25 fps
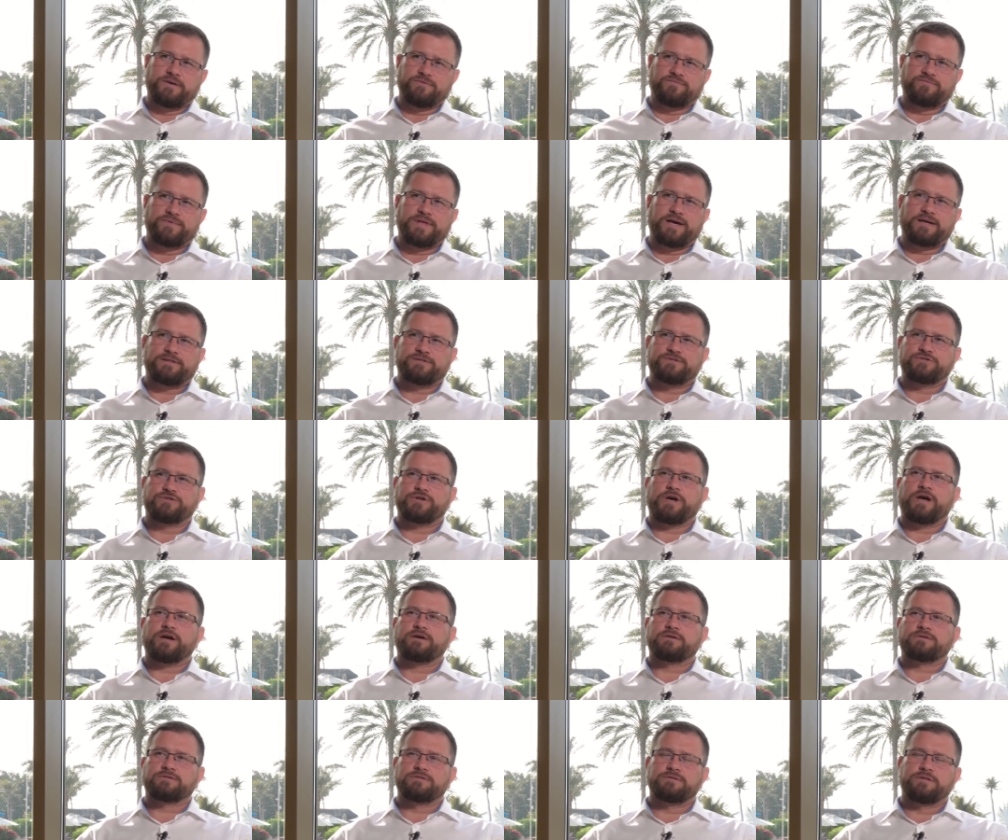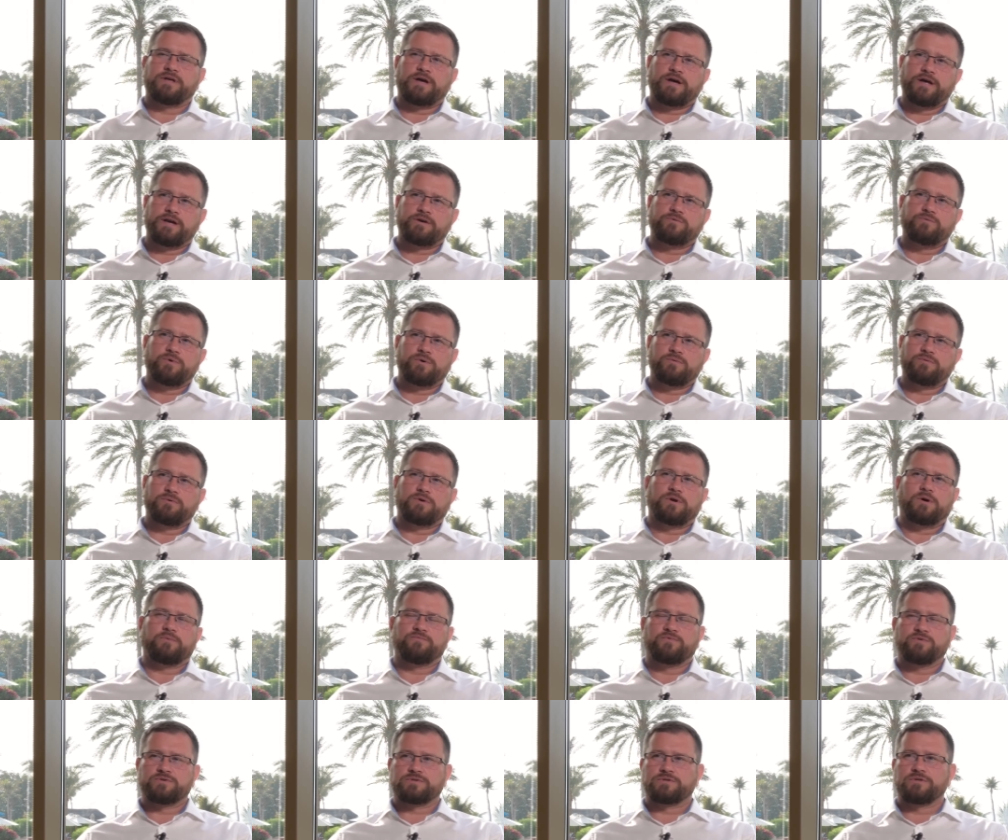If that checks, then we
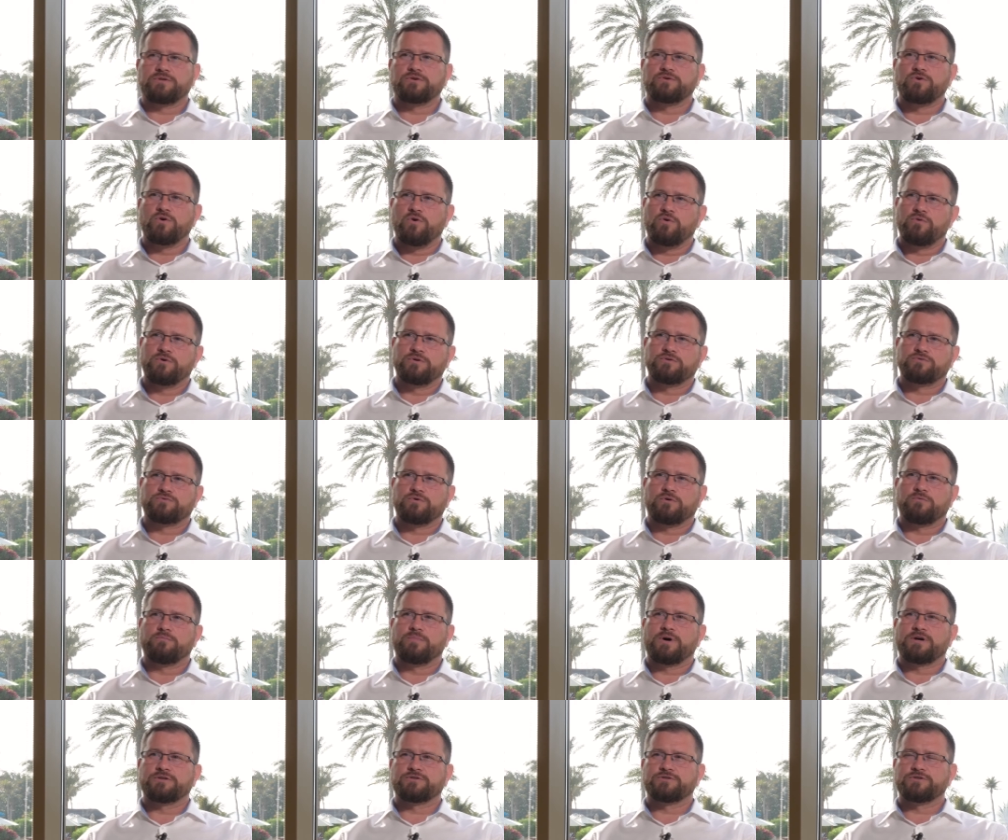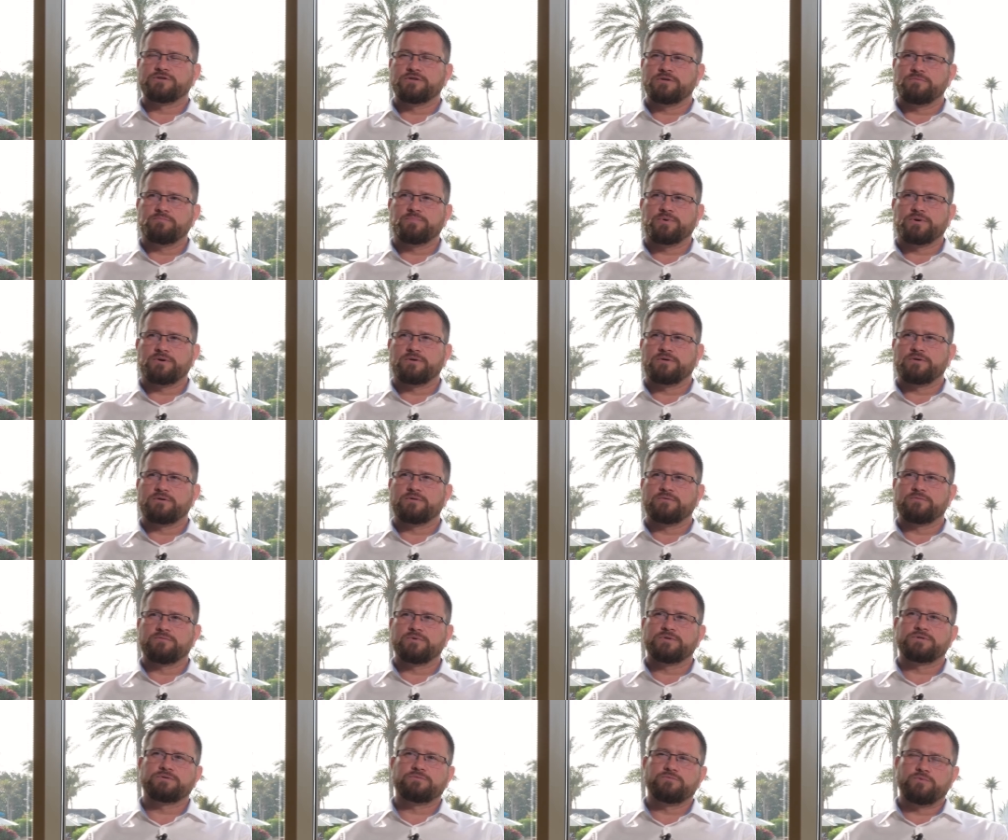will obviously go into a much deeper,
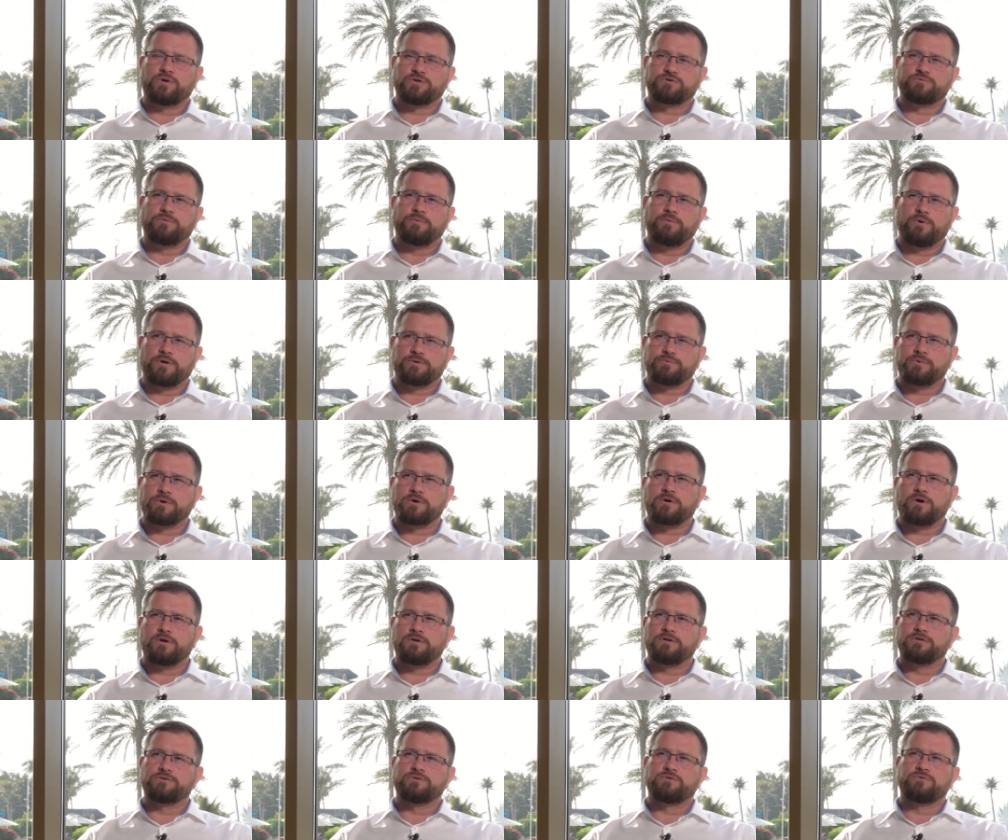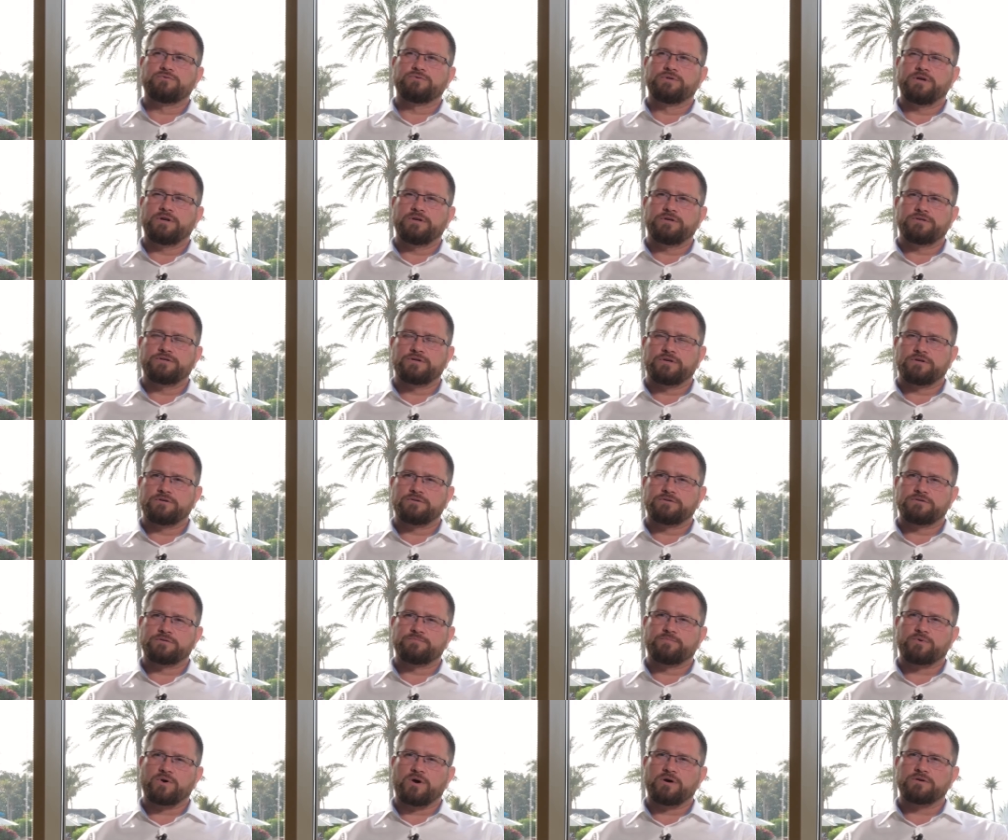with what we call a due
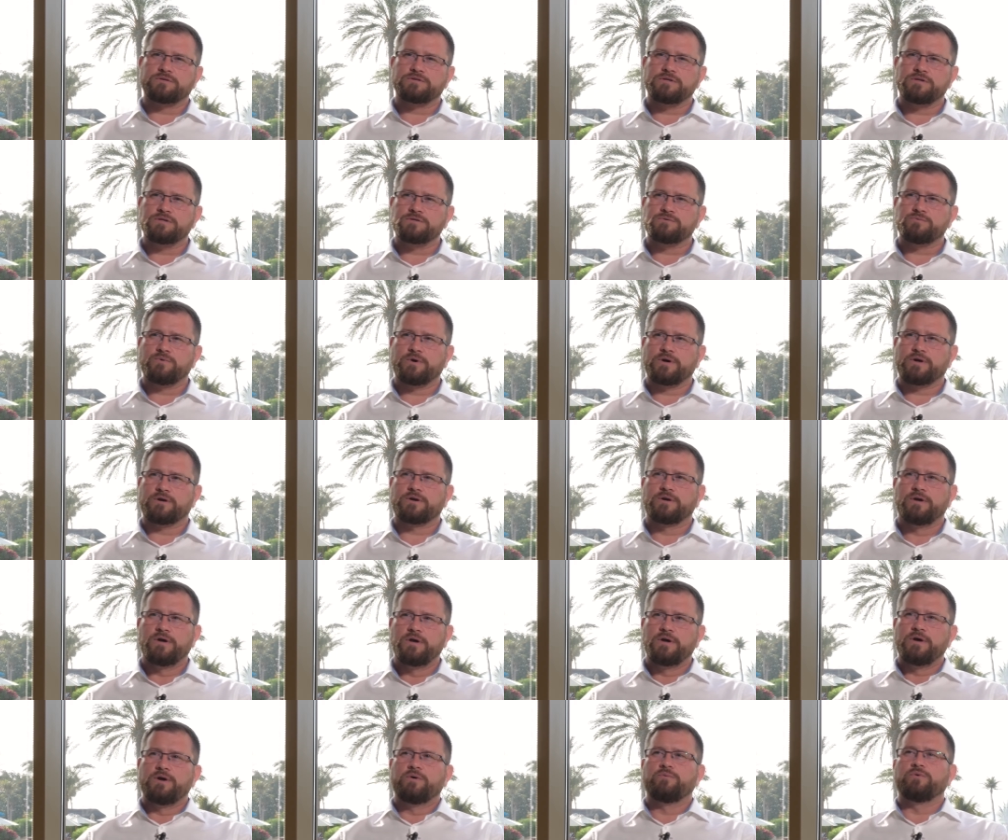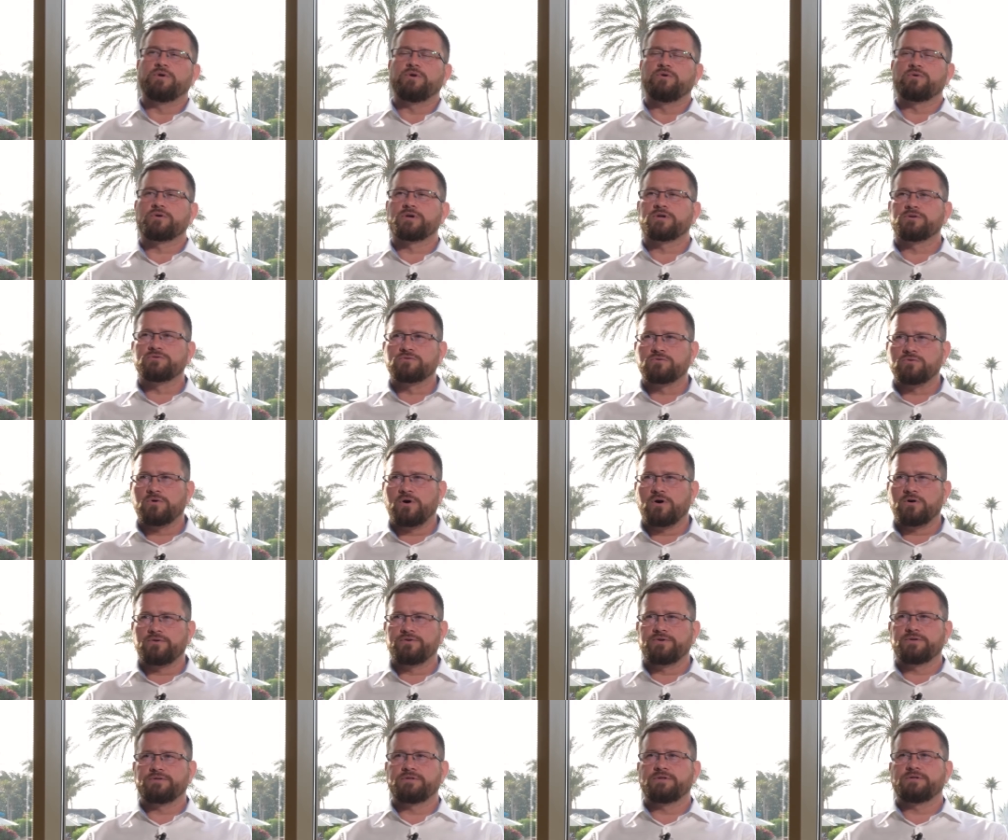diligence process, where we look into
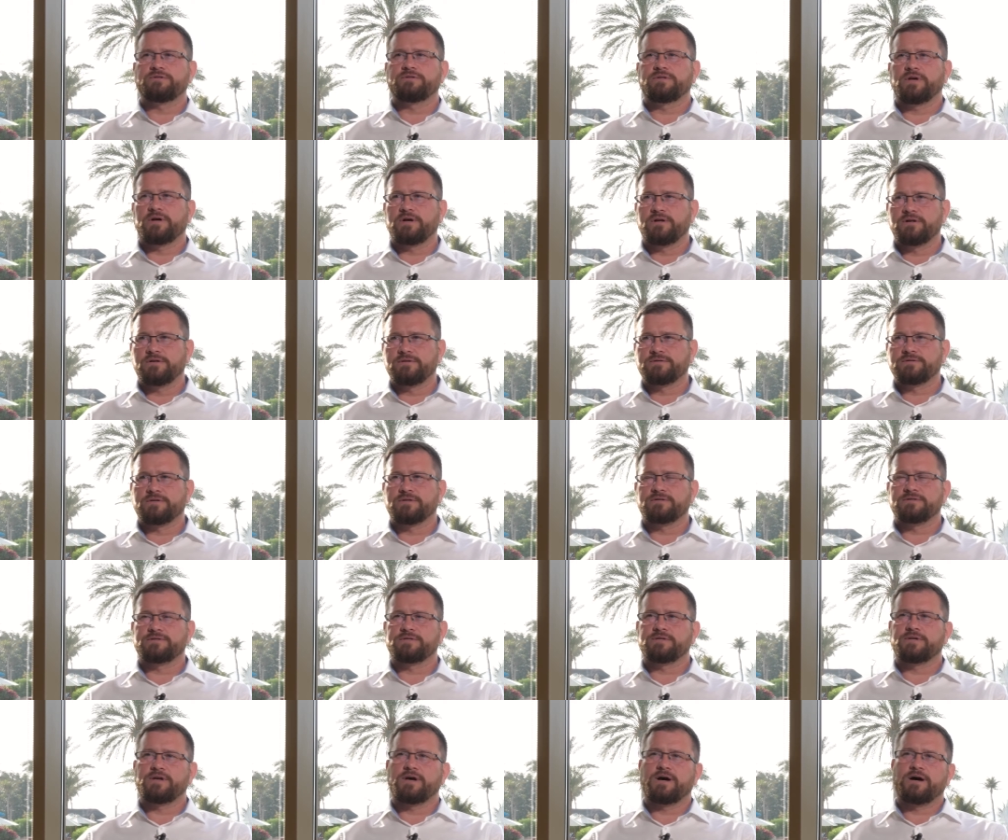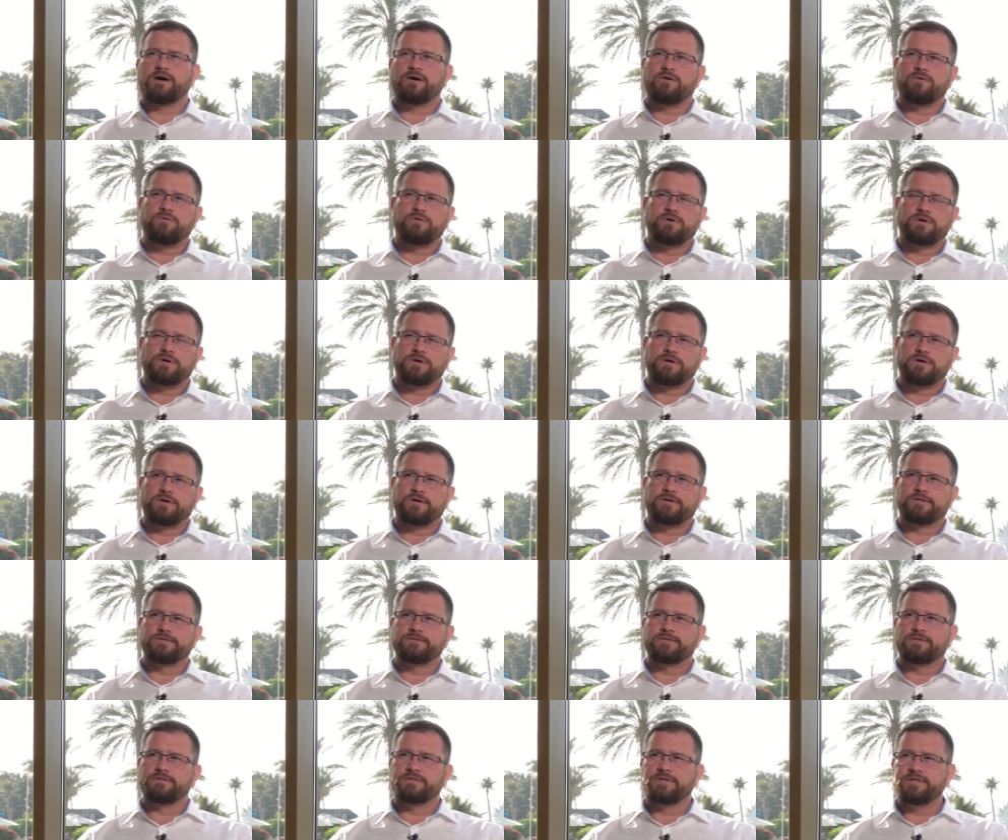all the details and see
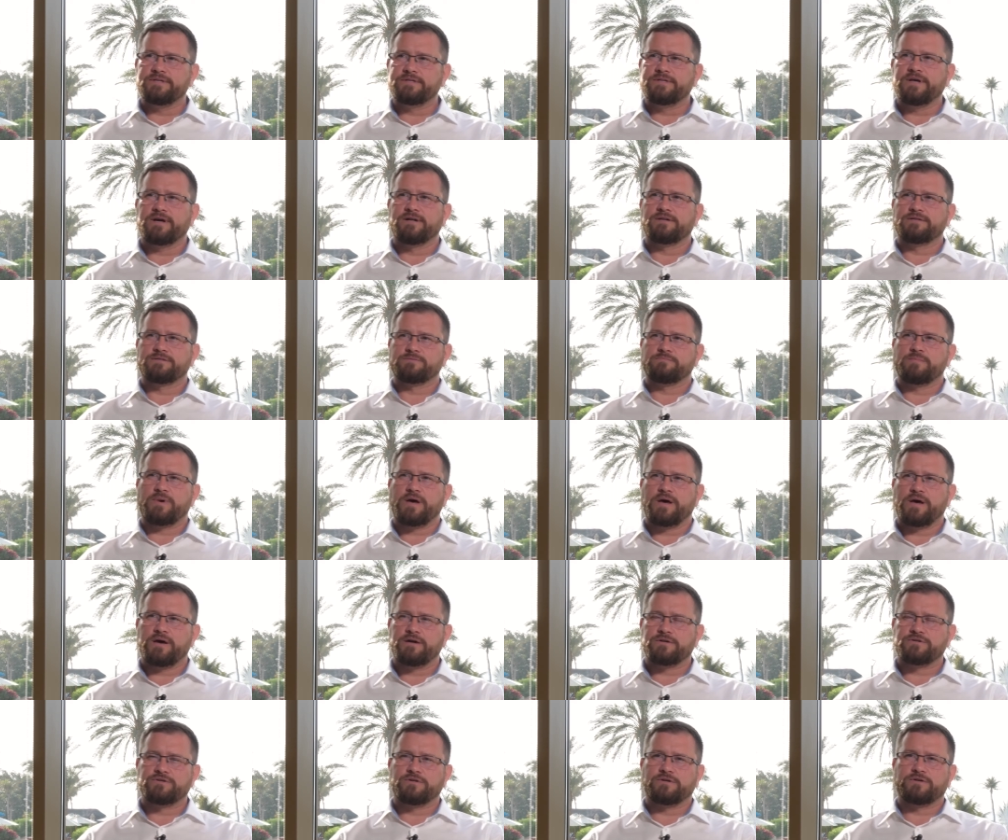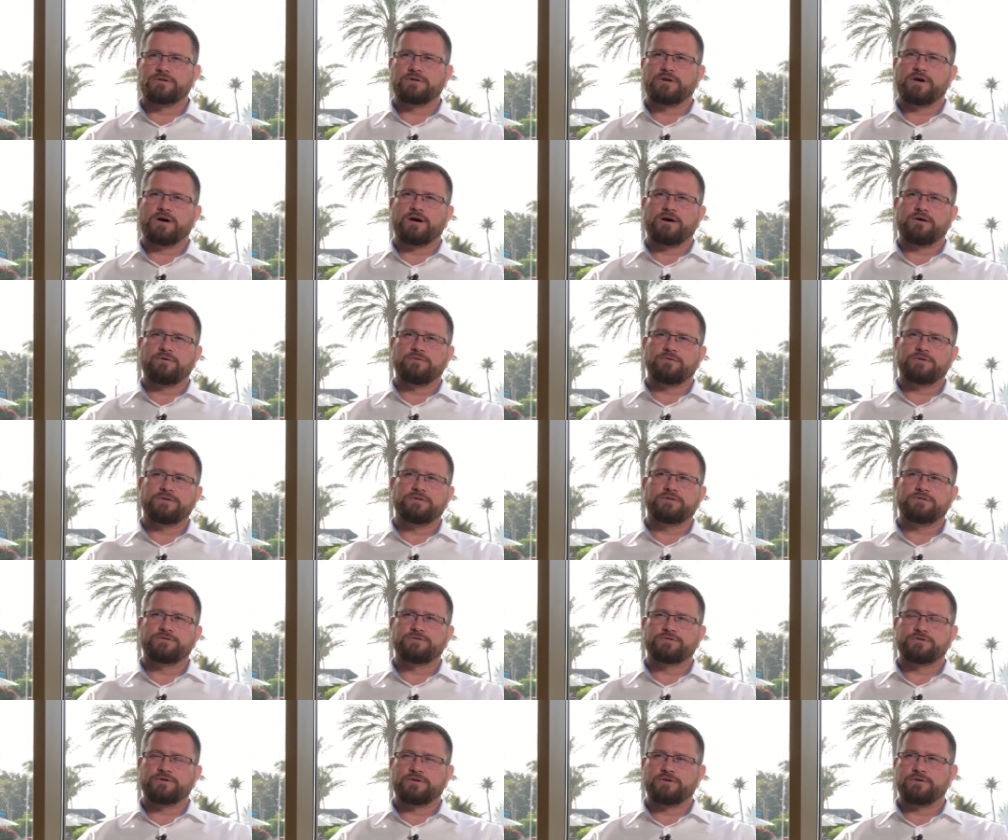how the details match and how
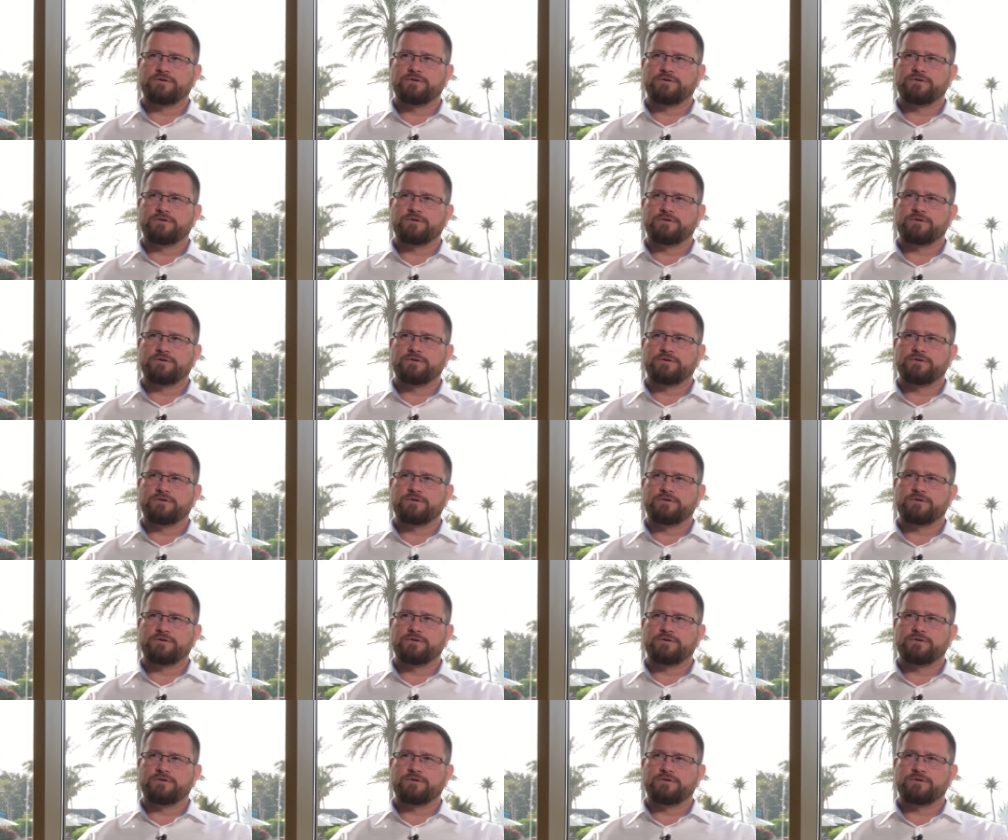each